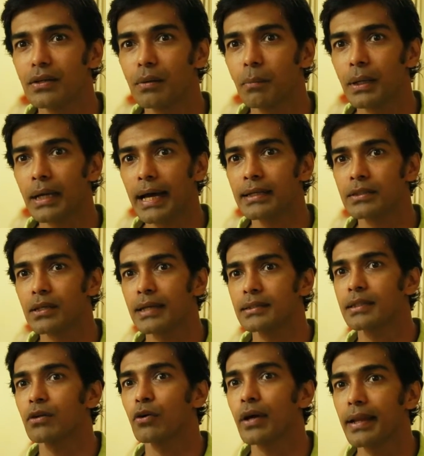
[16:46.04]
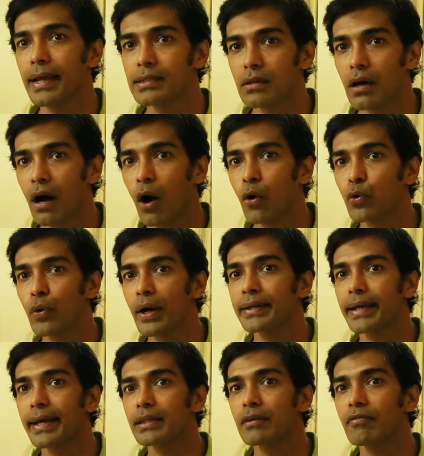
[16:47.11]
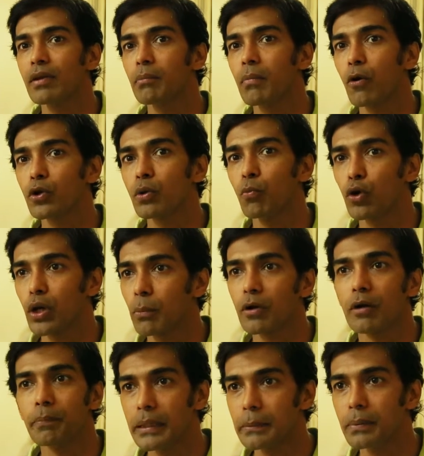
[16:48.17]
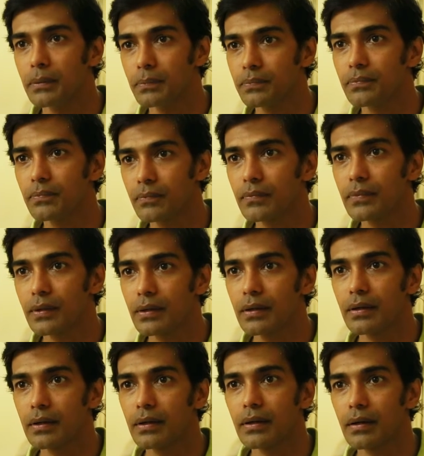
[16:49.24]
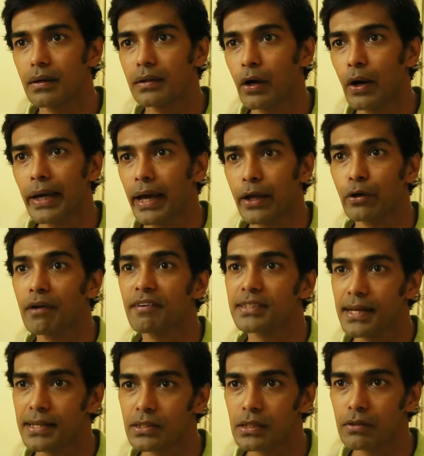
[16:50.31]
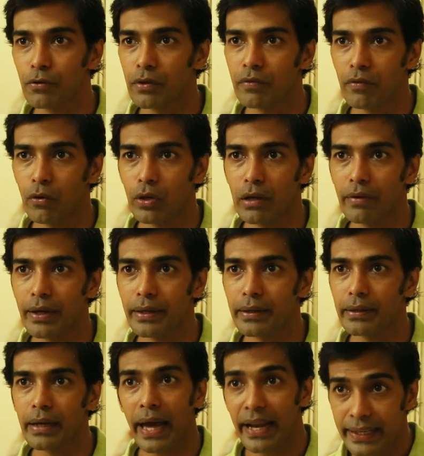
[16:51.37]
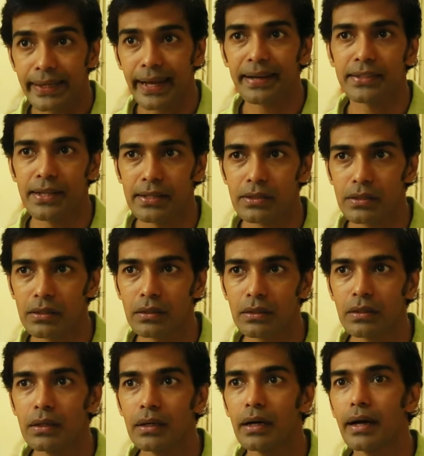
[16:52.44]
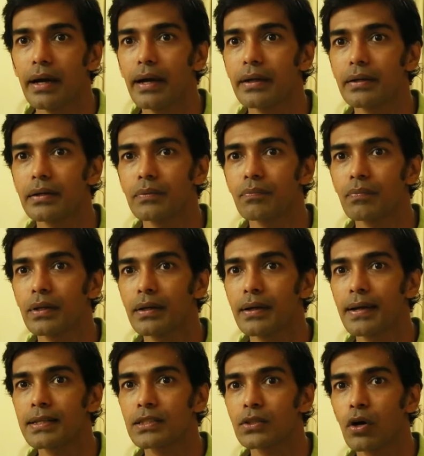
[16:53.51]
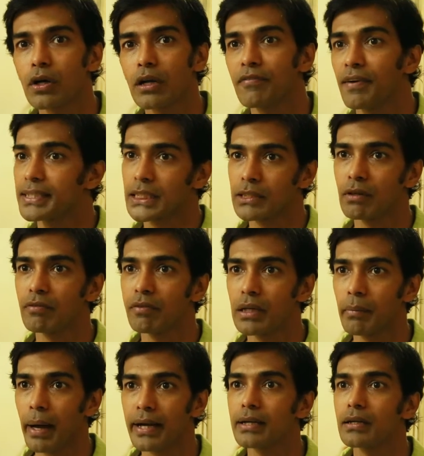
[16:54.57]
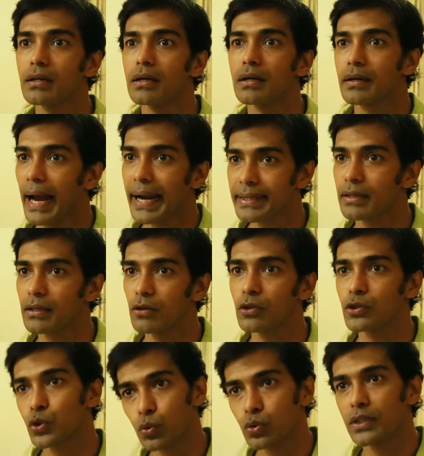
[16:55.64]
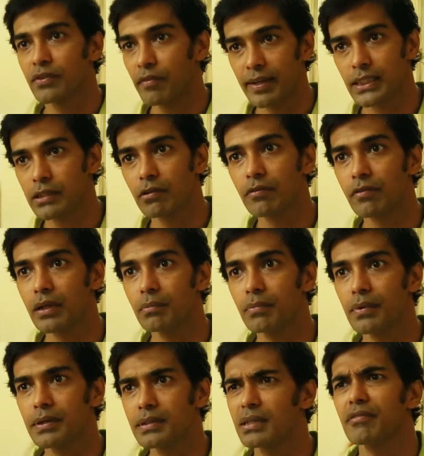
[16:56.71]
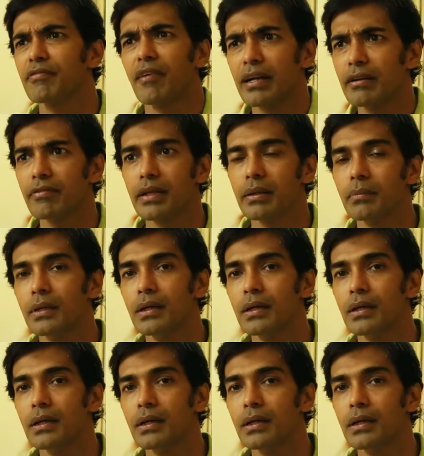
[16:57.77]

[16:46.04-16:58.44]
But I said, okay, how do I take the film out to more number of people? Now, I don't have a censor for Hola Venky. I didn't take a censor, and it's not a festival film. I didn't write or shoot a festival film. It's a fun film.